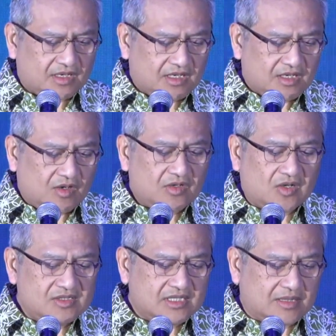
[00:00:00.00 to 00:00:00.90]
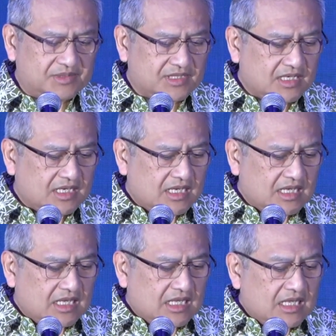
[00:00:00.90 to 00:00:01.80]
or concepts.
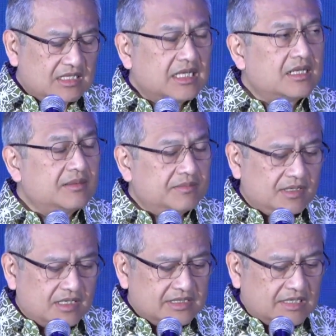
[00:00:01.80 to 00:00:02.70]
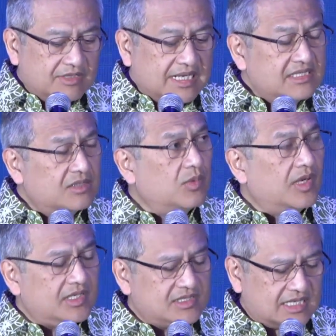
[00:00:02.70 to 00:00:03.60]
They're related
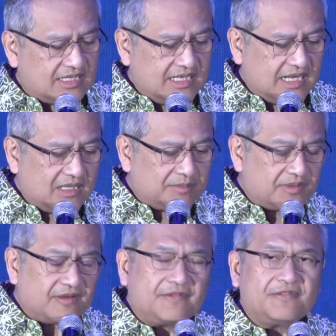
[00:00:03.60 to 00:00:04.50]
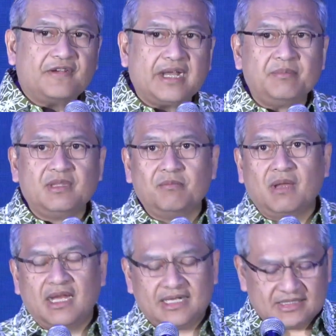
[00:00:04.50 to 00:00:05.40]
words that can help frame the
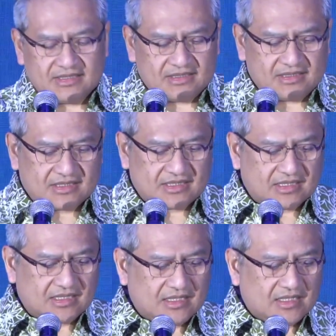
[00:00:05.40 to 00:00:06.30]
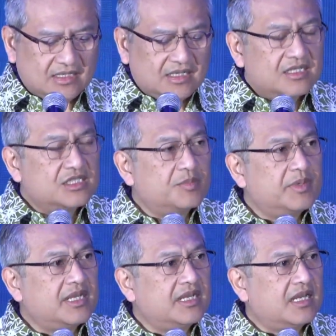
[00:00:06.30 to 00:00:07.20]
mind to
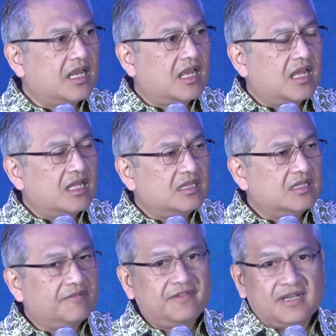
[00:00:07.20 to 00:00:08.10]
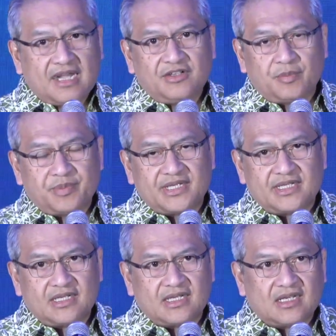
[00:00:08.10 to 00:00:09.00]
be the philanthropy
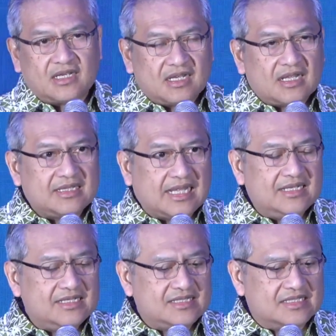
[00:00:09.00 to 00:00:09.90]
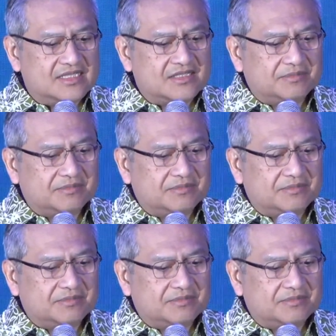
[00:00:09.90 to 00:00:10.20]
that listens.